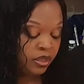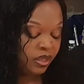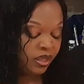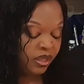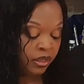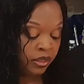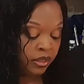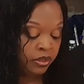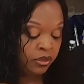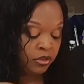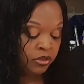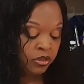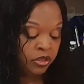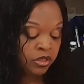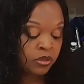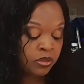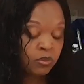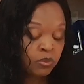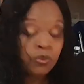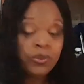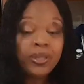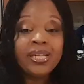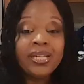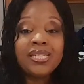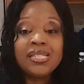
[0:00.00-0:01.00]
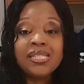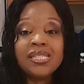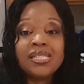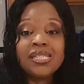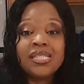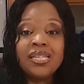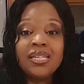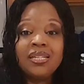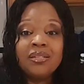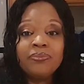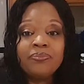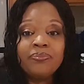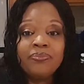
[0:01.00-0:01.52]
And you just whisk.
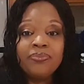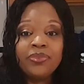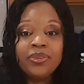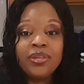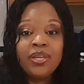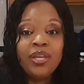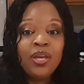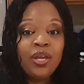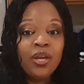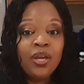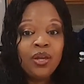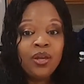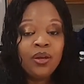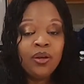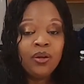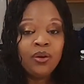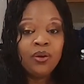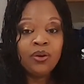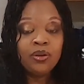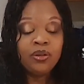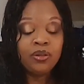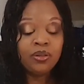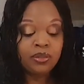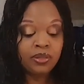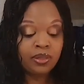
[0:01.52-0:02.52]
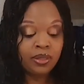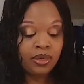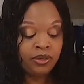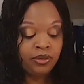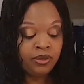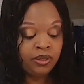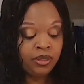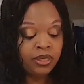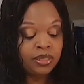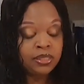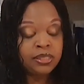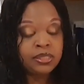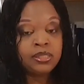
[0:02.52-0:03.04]
Can you
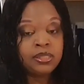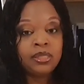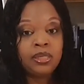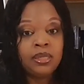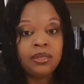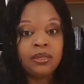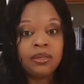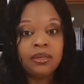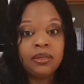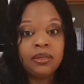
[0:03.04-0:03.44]
guys see?